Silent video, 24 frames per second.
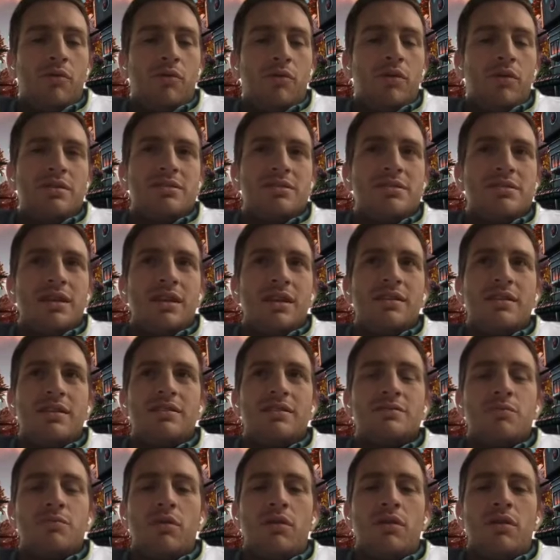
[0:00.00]
but i wouldn't
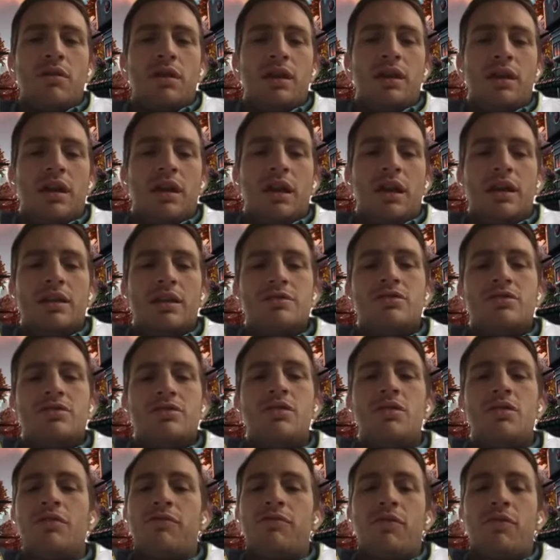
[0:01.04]
say that it's more
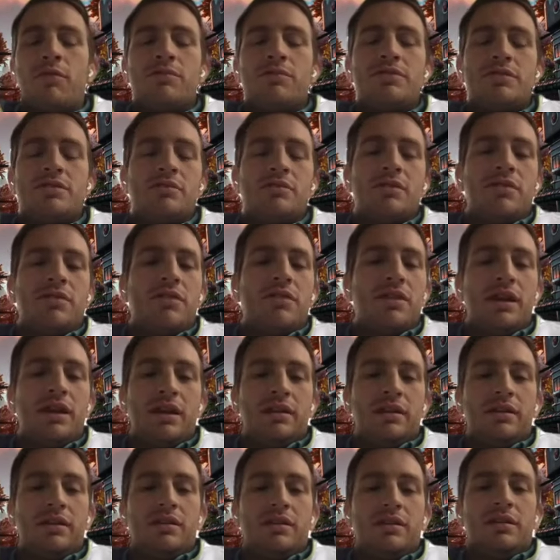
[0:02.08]
as uniform as you would
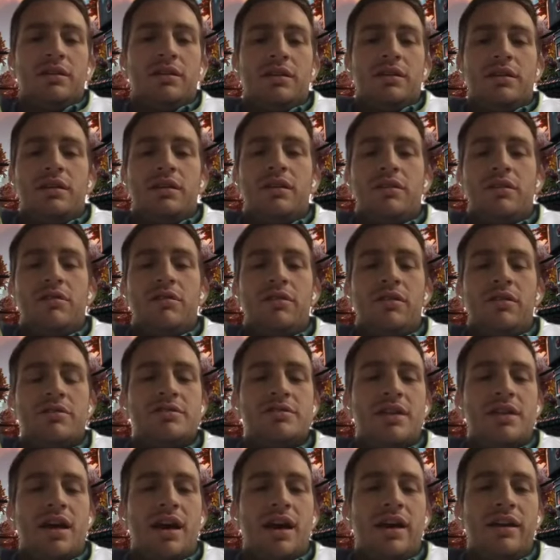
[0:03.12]
think you
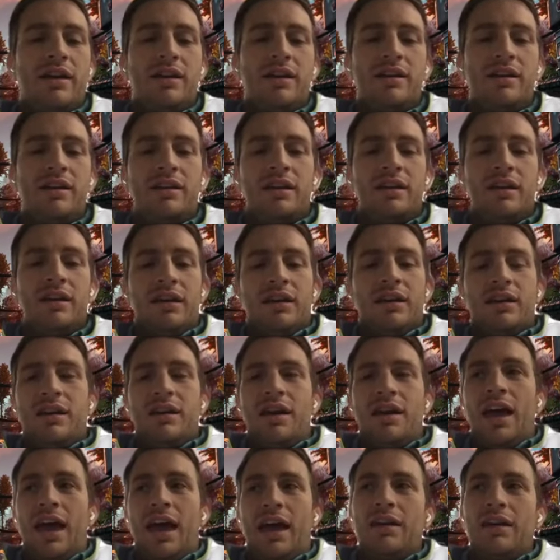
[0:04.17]
know there's not a
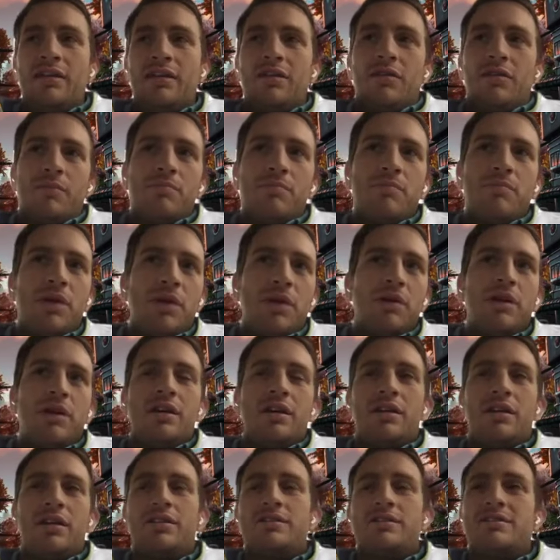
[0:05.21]
eh, you know
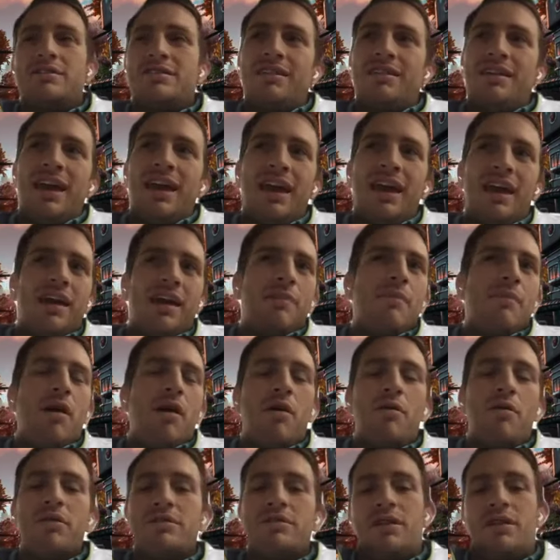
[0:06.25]
millionaire that's hey
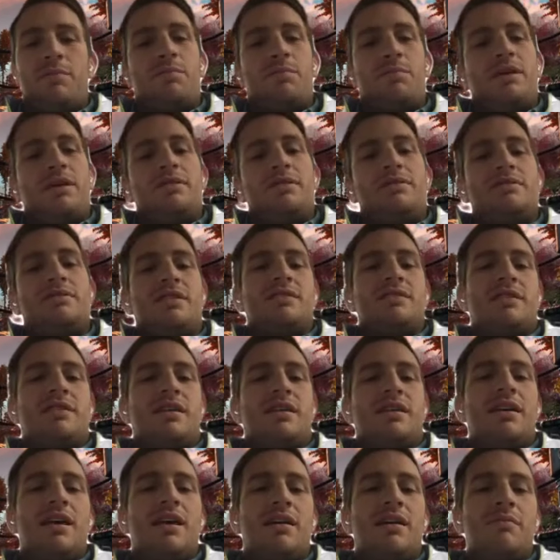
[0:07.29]
i'm always up at
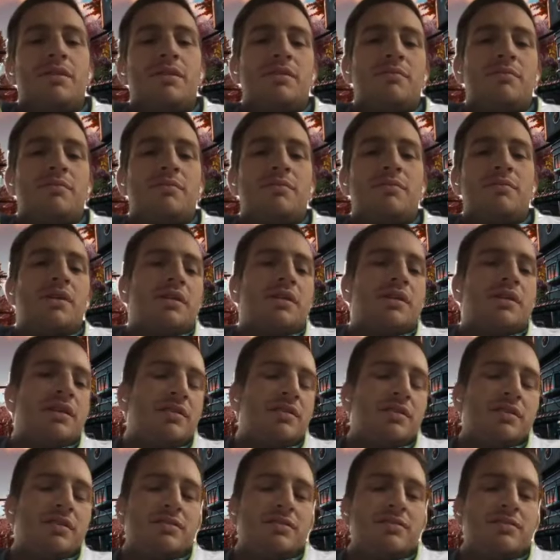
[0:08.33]
6 a.m and the
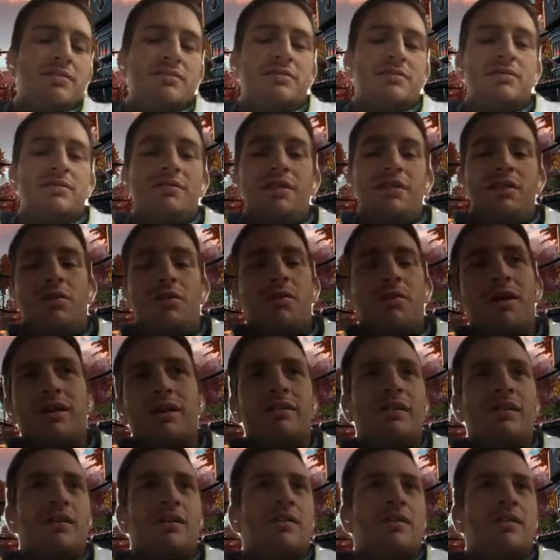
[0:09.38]
millionaire that's you know
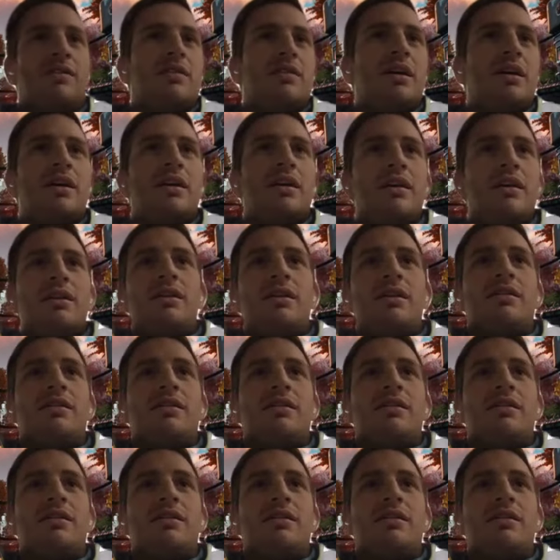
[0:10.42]
work until